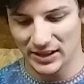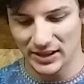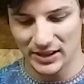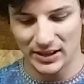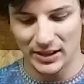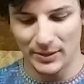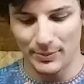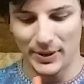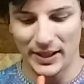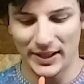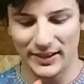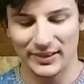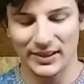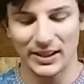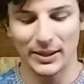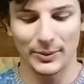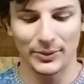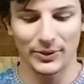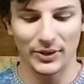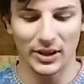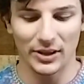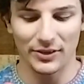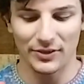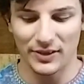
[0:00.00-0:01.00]
The base comes
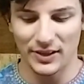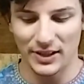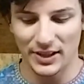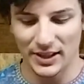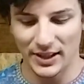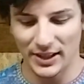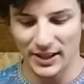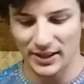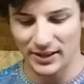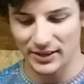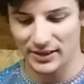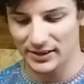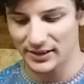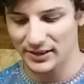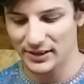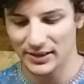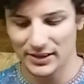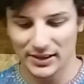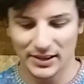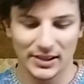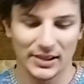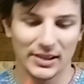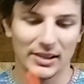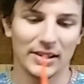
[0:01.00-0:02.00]
off here,
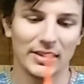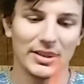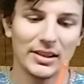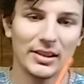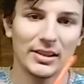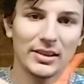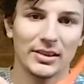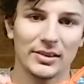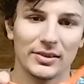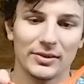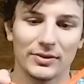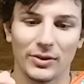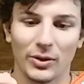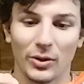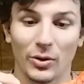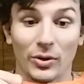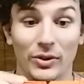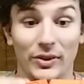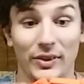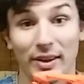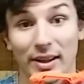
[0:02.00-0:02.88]
folds